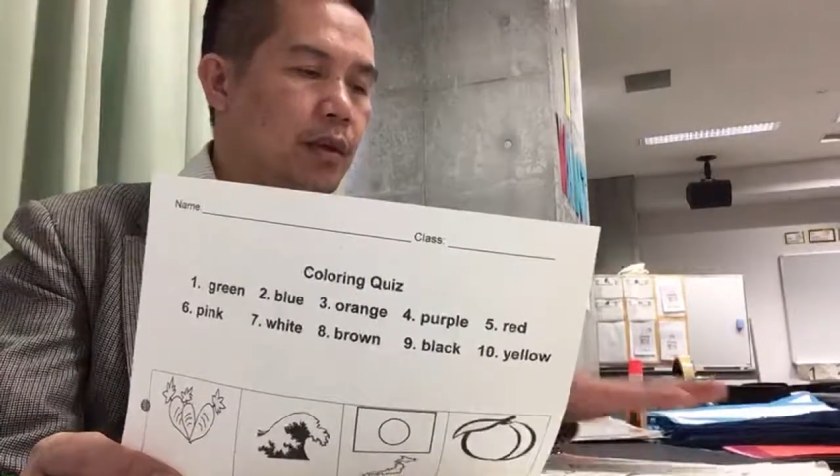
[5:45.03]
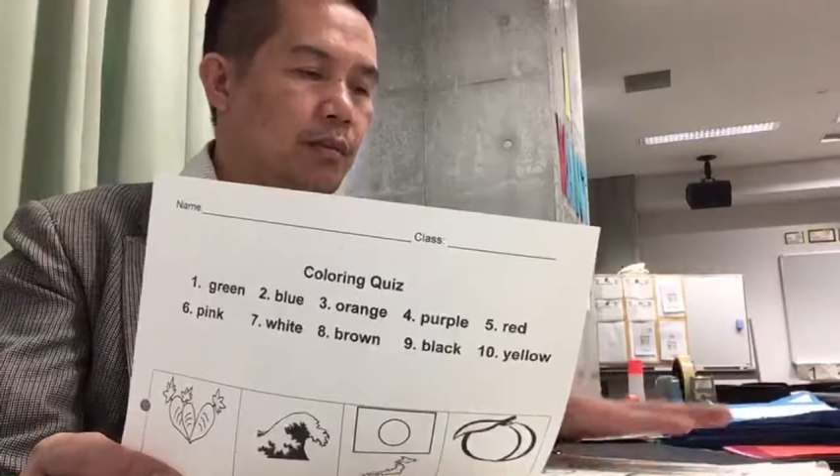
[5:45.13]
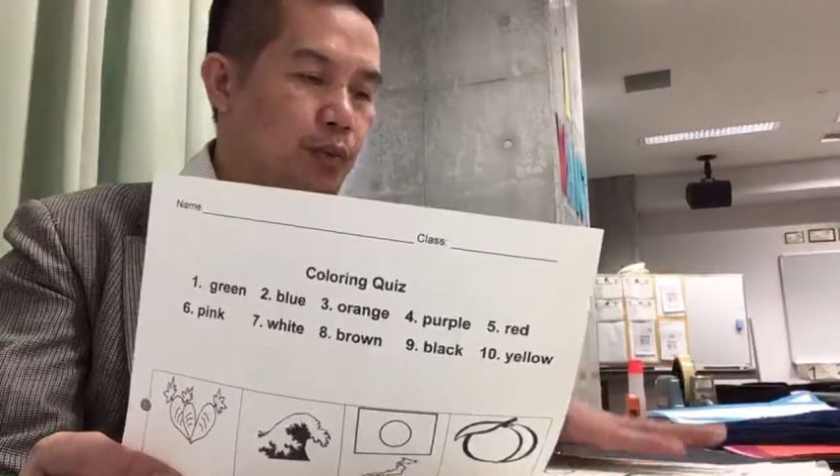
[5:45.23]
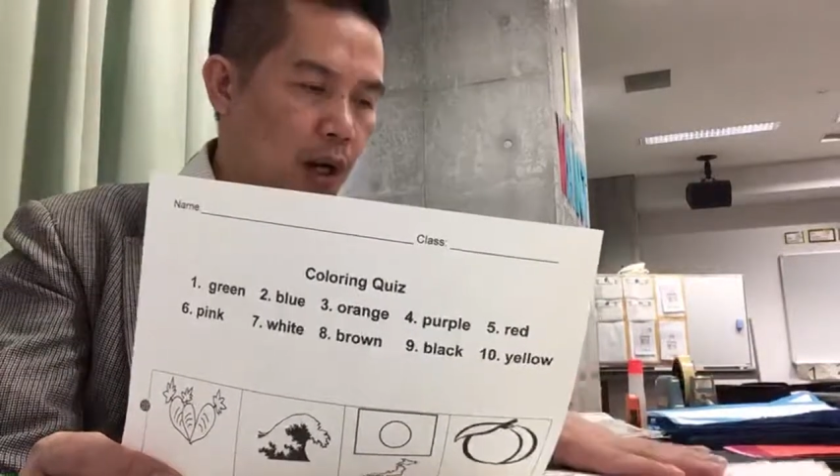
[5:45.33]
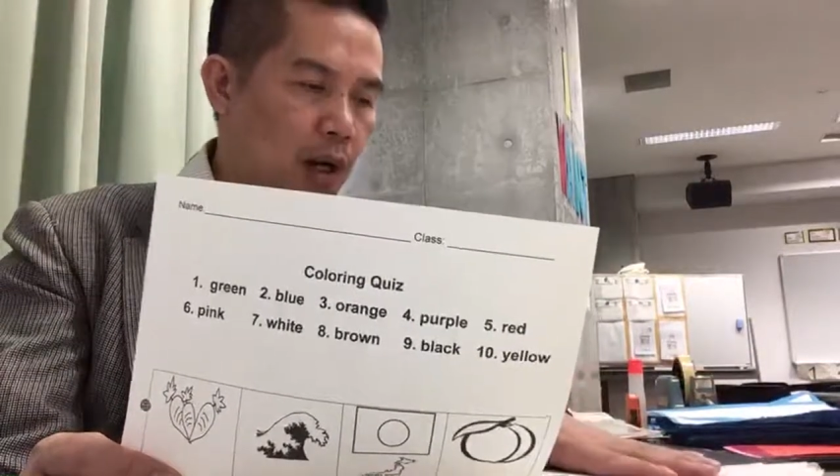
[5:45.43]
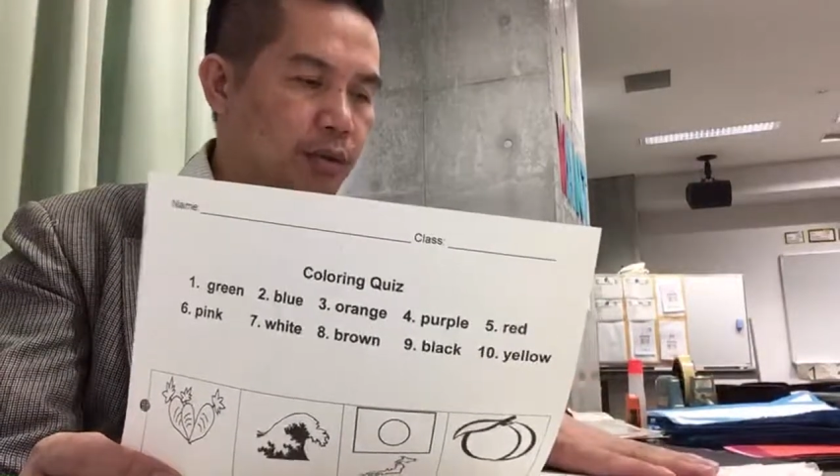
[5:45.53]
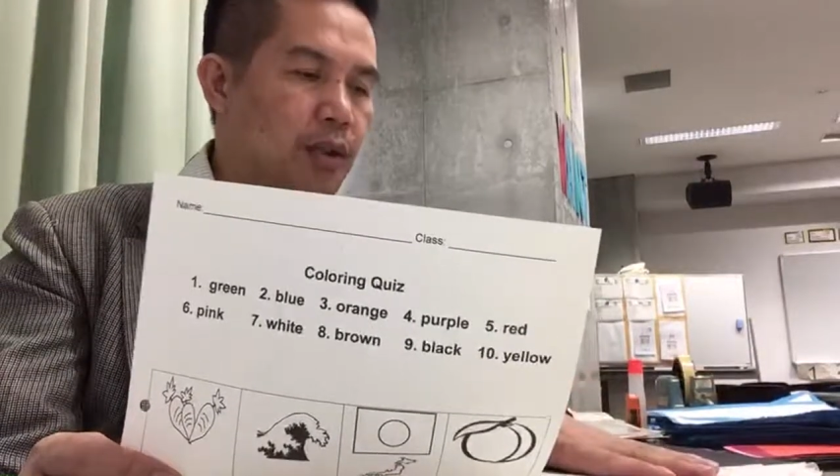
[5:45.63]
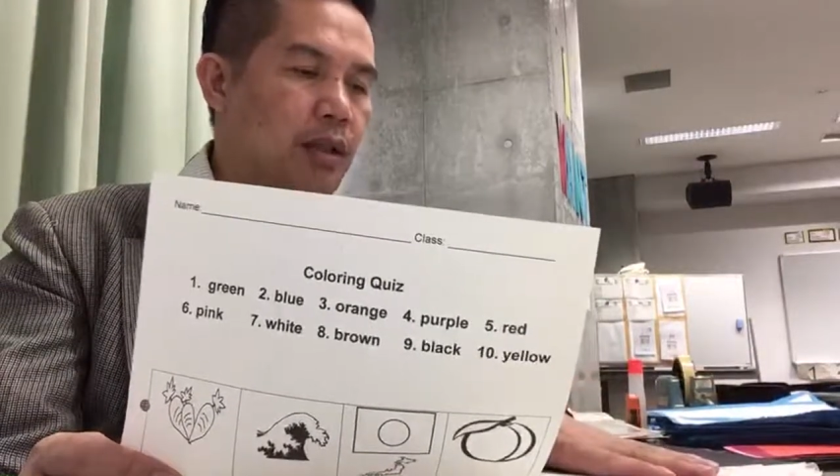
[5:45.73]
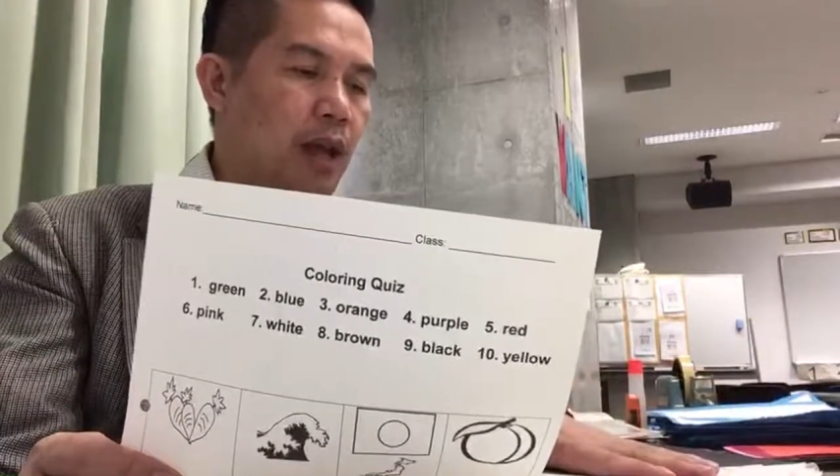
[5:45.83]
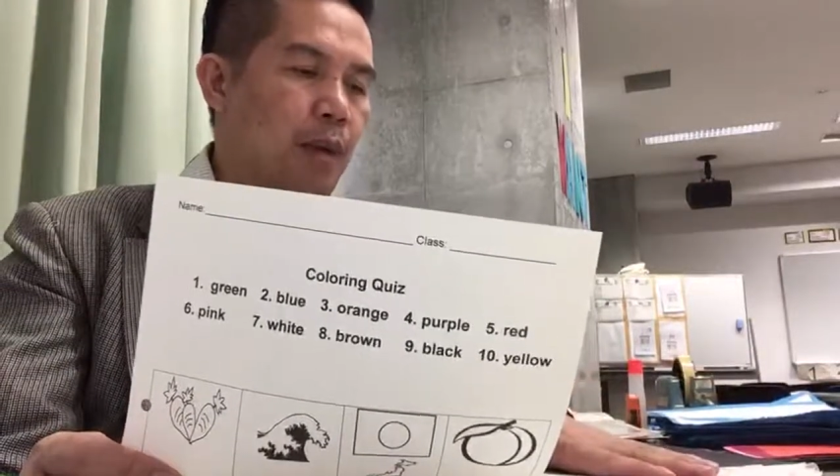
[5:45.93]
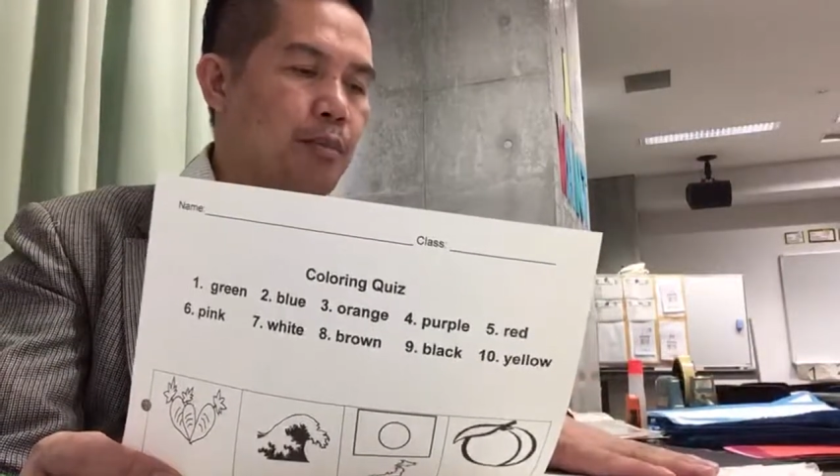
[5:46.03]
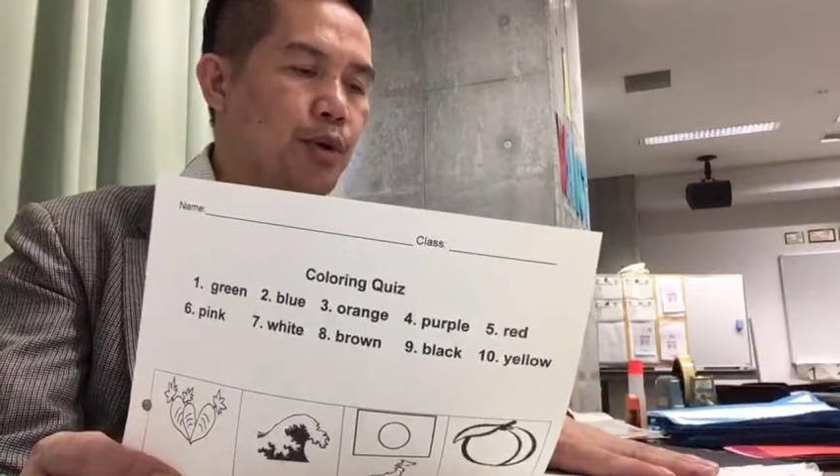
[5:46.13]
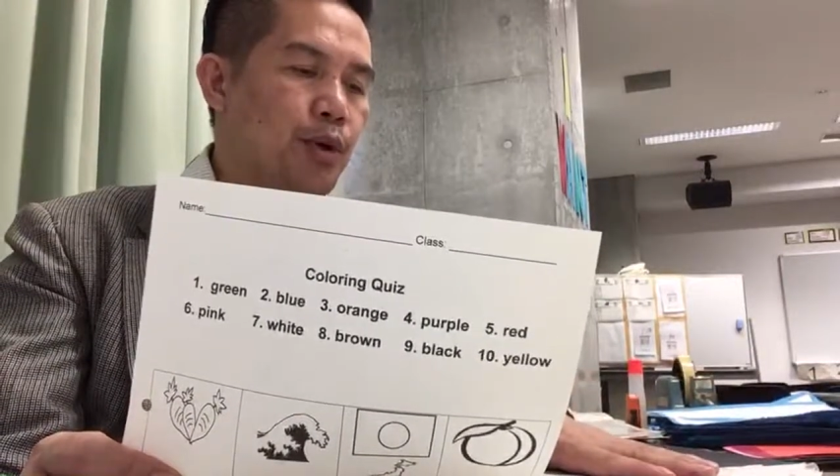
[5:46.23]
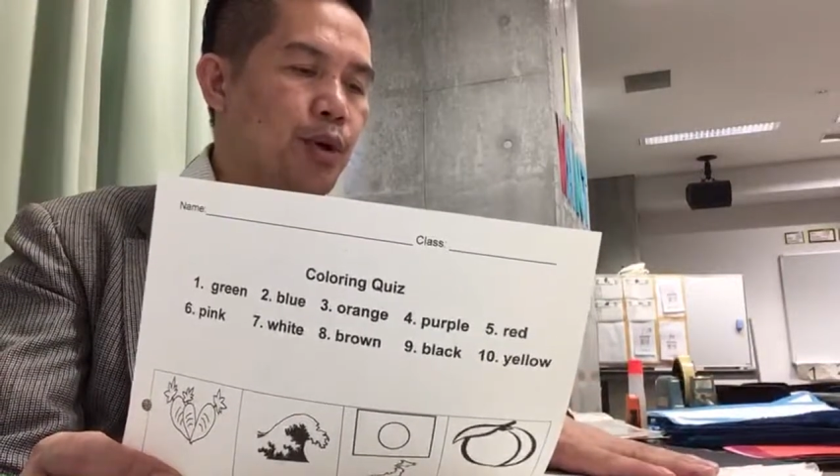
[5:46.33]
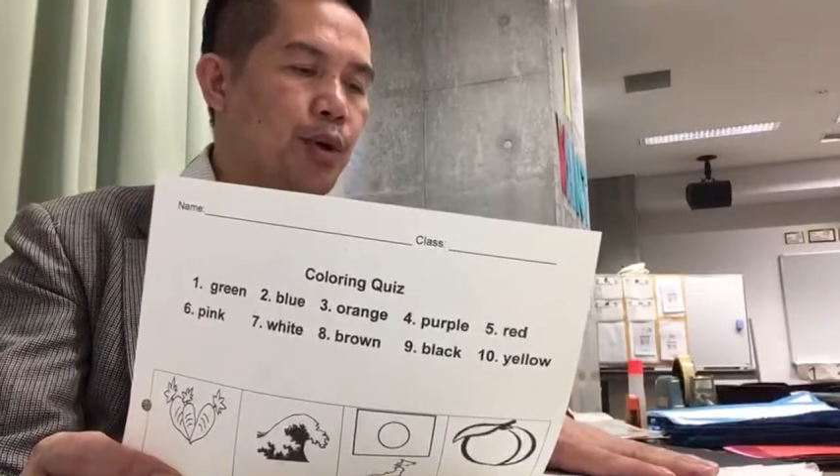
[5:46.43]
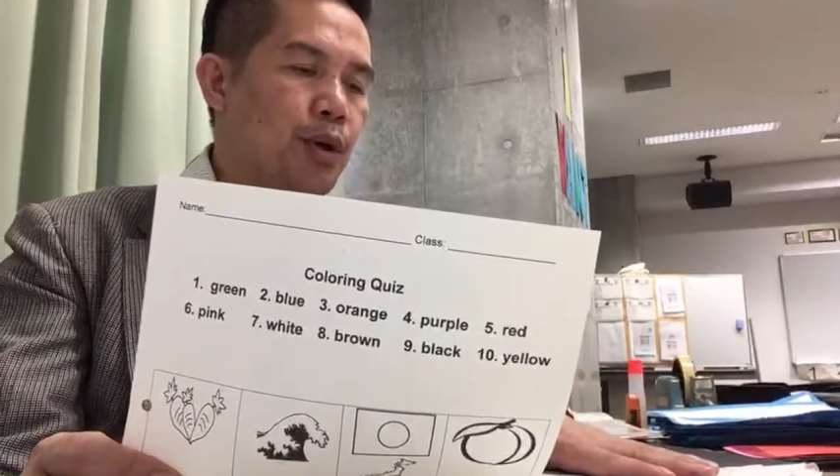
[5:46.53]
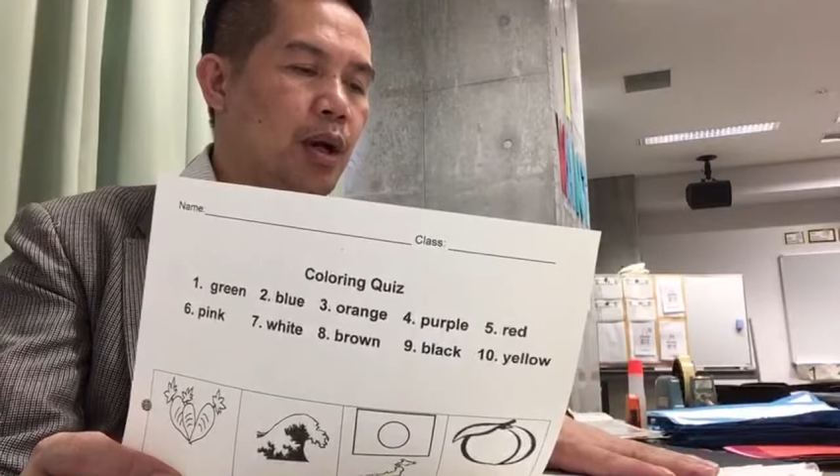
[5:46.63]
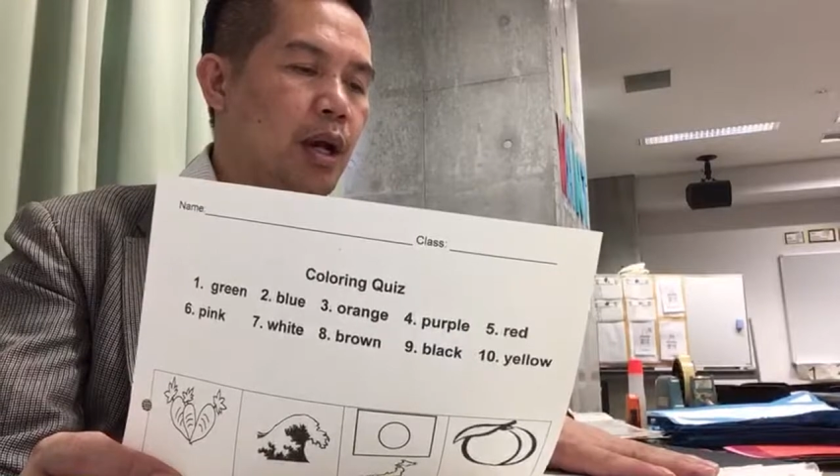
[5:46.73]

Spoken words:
brown. Number